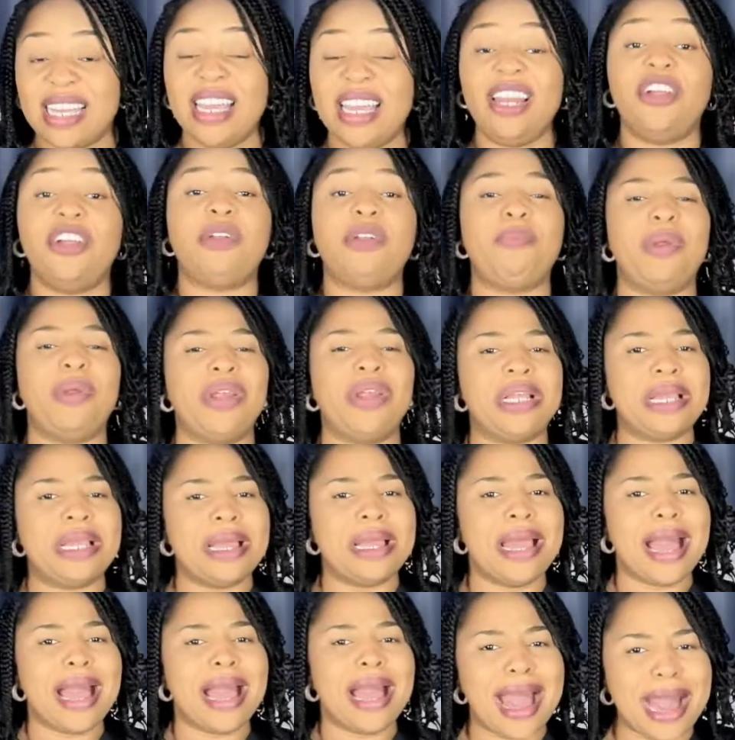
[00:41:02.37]
A lot of parents,
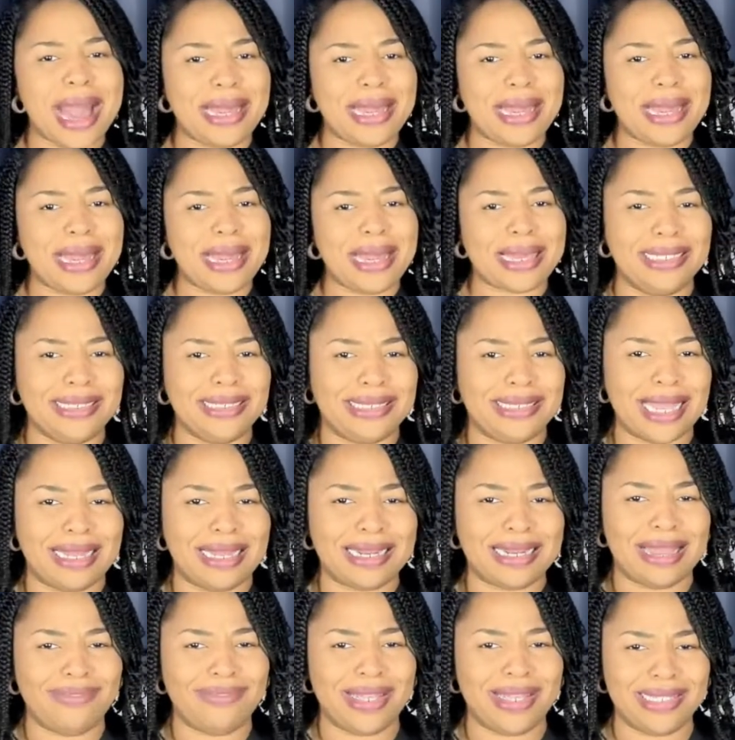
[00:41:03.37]
how can a child
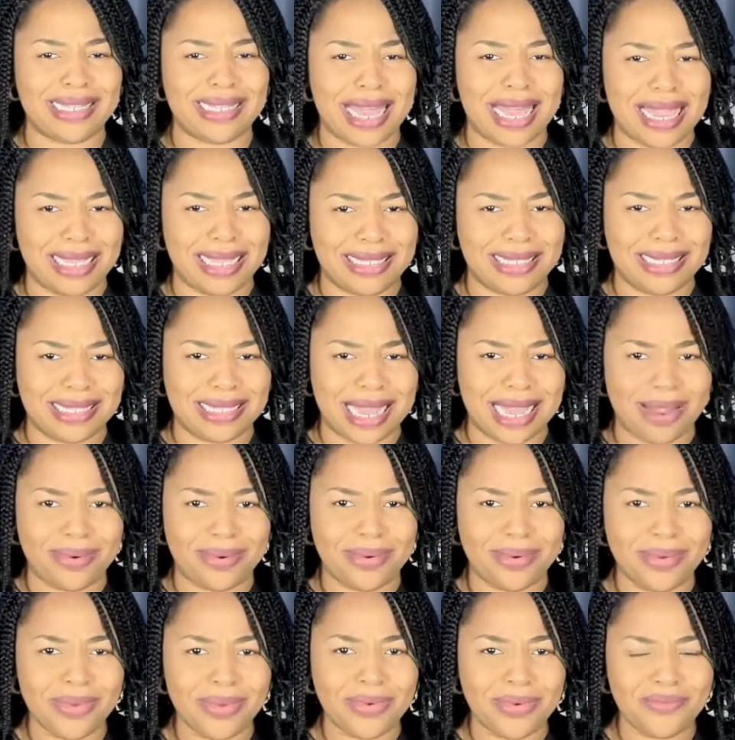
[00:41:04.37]
have anxiety now?
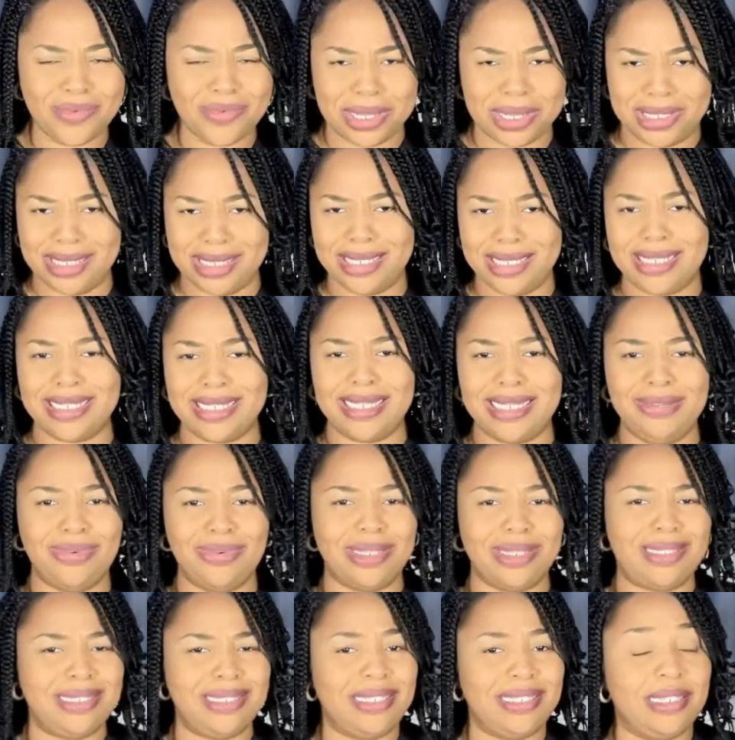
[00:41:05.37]
What is
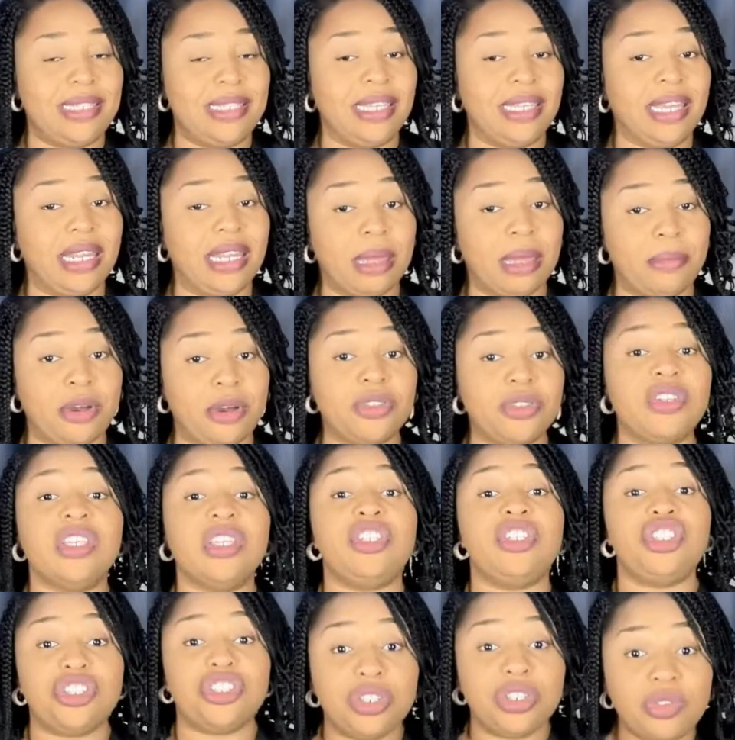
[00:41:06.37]
she thinking about?
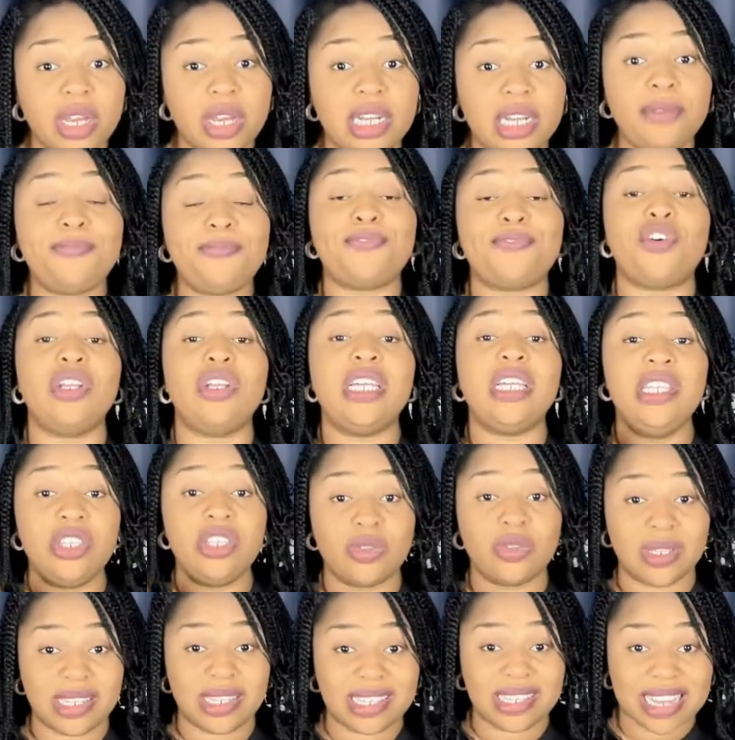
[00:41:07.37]
Children fall
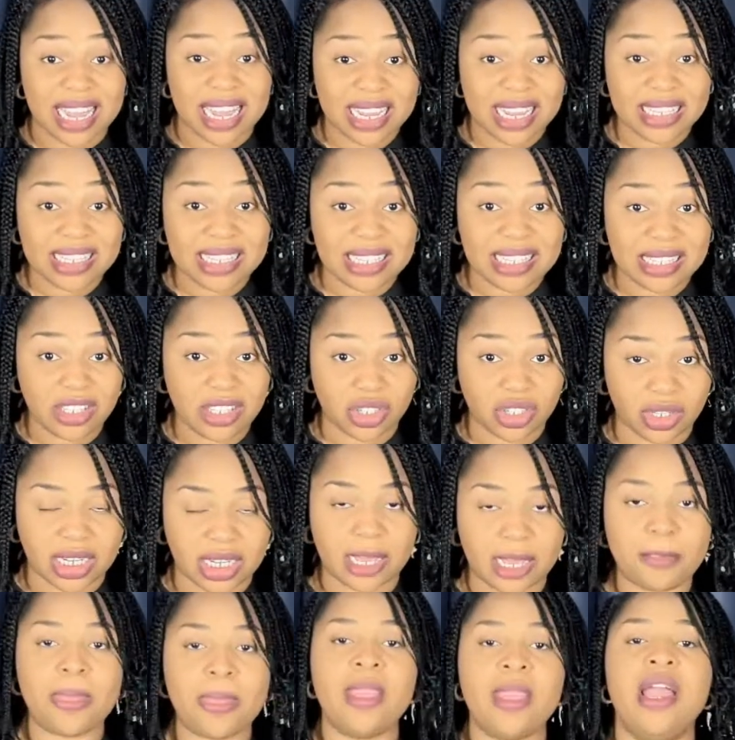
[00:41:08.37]
into anxiety
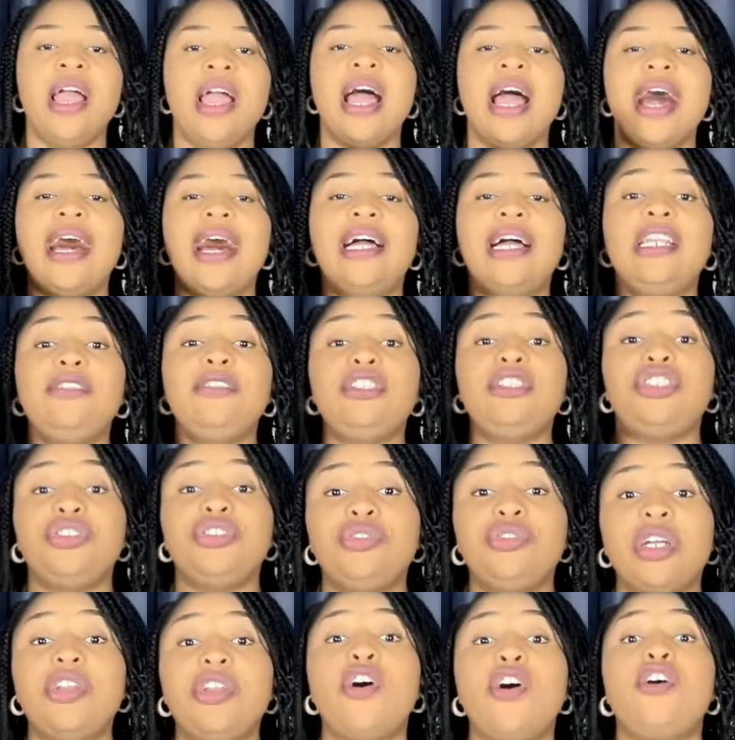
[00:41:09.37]
disorder, and
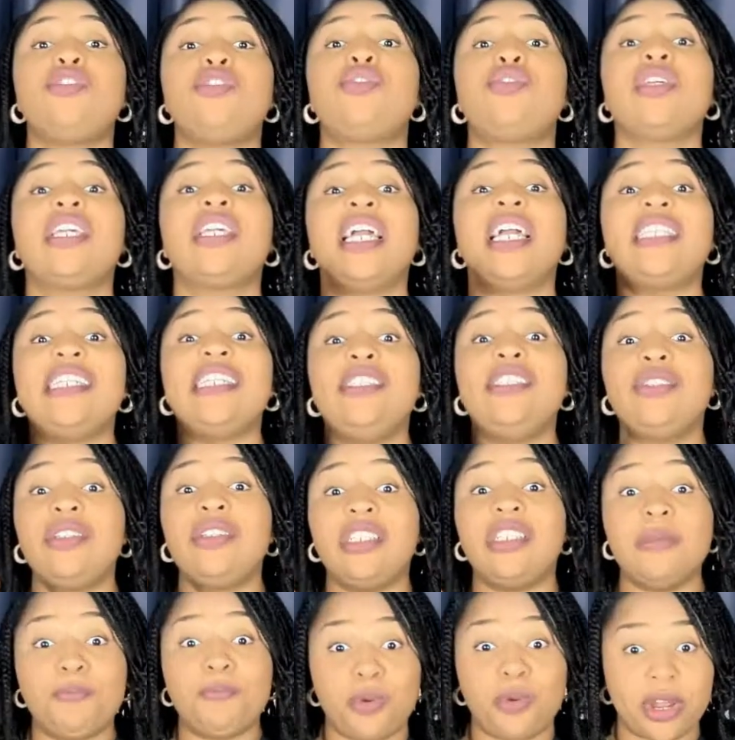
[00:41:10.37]
children also get into
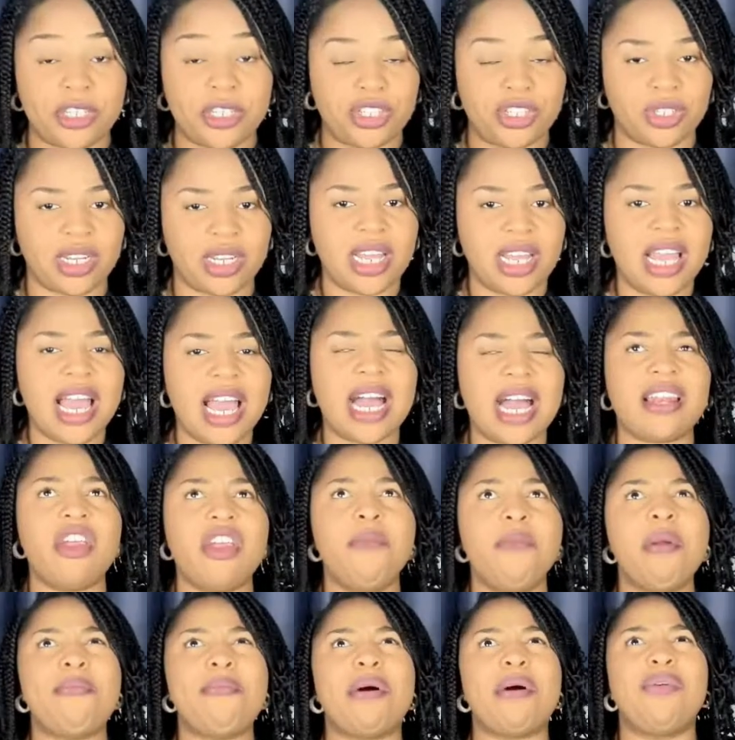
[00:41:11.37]
depression. And I
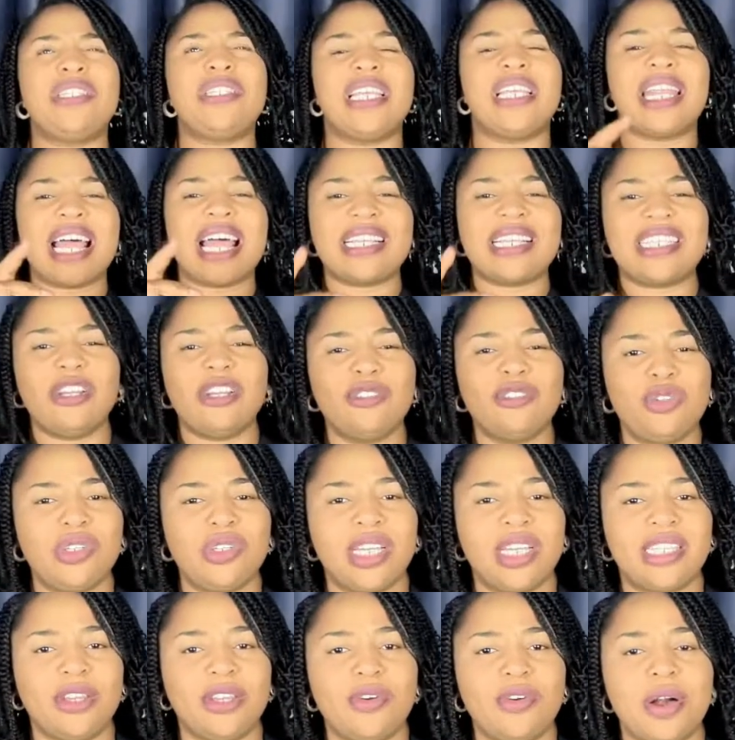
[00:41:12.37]
remember, was it last year or 2
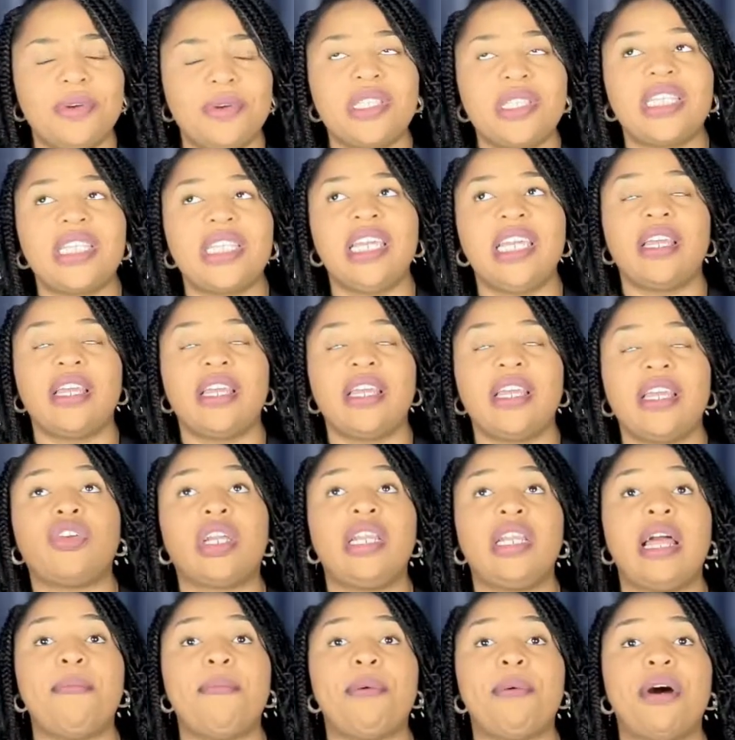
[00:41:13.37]
years ago? I was
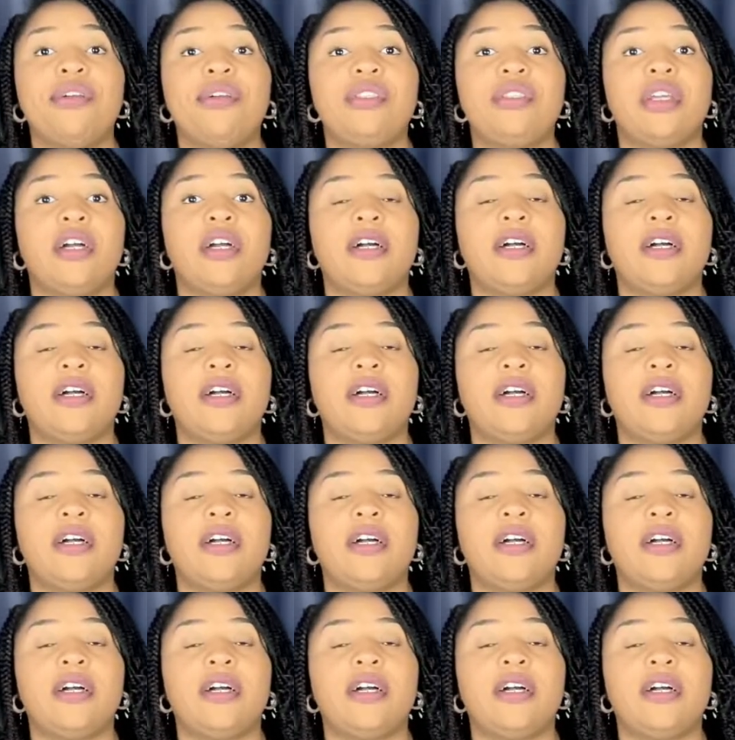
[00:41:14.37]
talking about